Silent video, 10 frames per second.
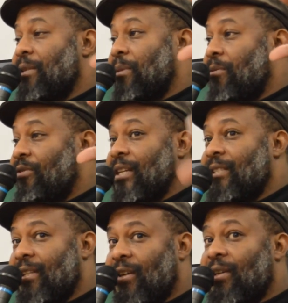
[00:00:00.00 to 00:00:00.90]
to be fixed
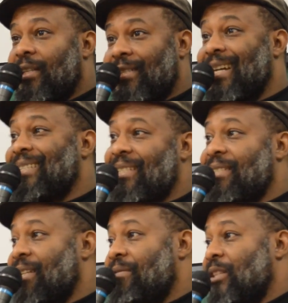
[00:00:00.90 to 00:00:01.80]
as early as
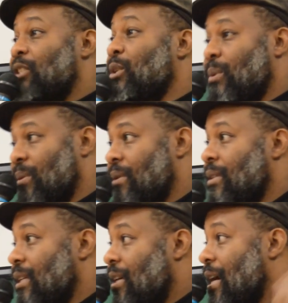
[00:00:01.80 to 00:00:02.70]
1972,
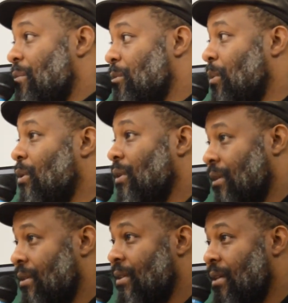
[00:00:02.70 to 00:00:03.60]
the year I was born.
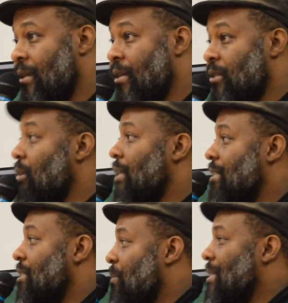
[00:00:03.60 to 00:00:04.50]
So
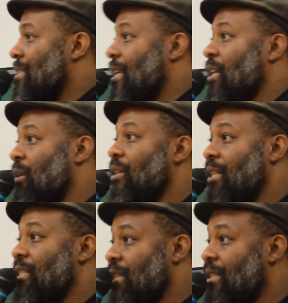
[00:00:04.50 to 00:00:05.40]
this has been sitting on
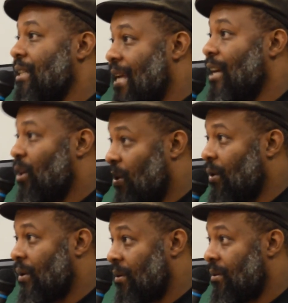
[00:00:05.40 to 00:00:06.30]
the agenda that
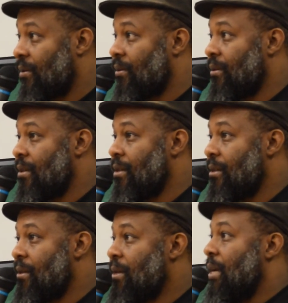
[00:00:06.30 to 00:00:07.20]
long.
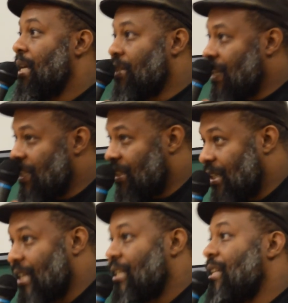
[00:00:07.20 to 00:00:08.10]
And so they just
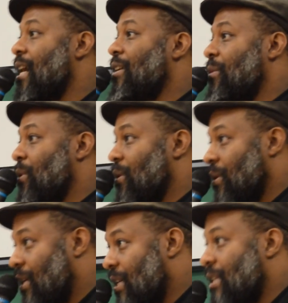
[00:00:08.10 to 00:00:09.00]
kicked it down the
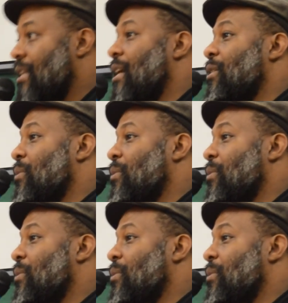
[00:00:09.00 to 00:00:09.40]
road, kicked it down the